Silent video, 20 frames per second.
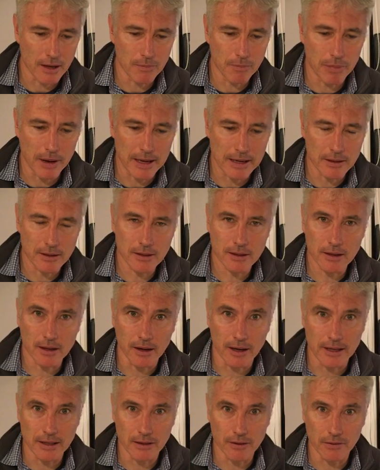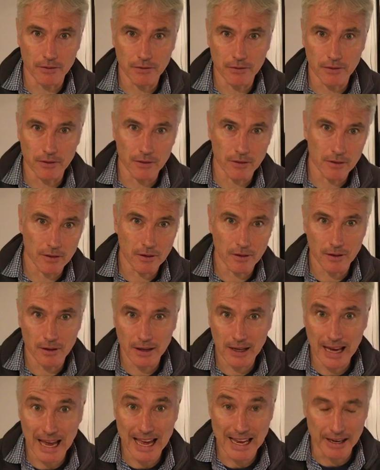bass kind of
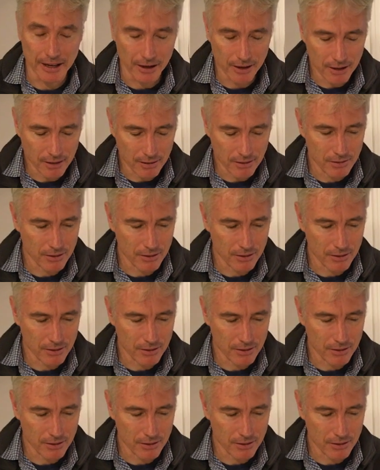canon.